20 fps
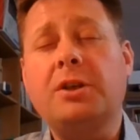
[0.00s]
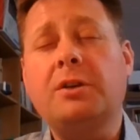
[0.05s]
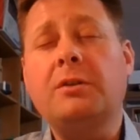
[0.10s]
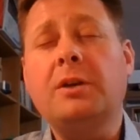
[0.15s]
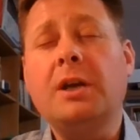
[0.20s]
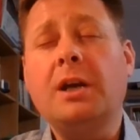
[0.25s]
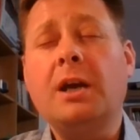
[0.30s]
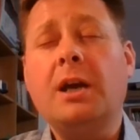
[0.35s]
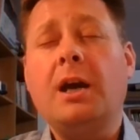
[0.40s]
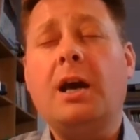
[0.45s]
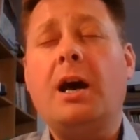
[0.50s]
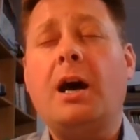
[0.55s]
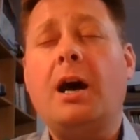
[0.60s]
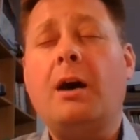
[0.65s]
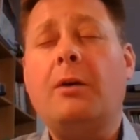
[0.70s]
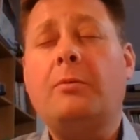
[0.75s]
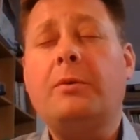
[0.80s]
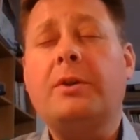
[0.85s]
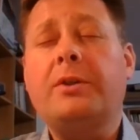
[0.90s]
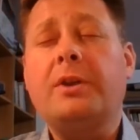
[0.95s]
you
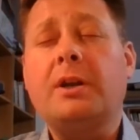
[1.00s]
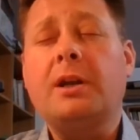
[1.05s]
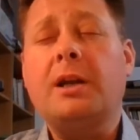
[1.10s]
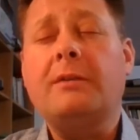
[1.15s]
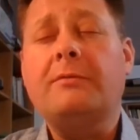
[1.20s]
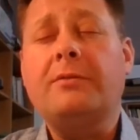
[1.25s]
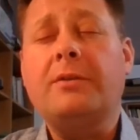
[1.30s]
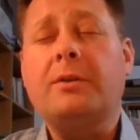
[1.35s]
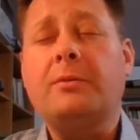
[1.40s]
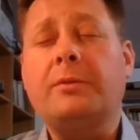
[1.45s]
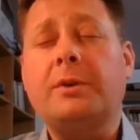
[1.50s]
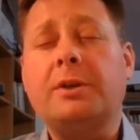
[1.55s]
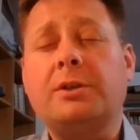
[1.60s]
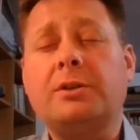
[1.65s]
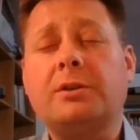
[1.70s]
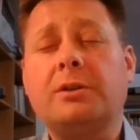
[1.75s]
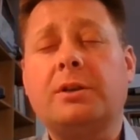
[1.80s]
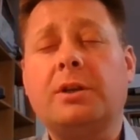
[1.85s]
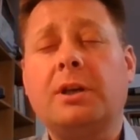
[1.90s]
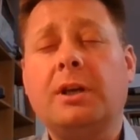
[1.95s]
with the love that we
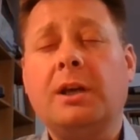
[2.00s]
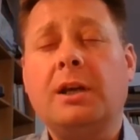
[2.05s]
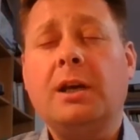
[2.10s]
should.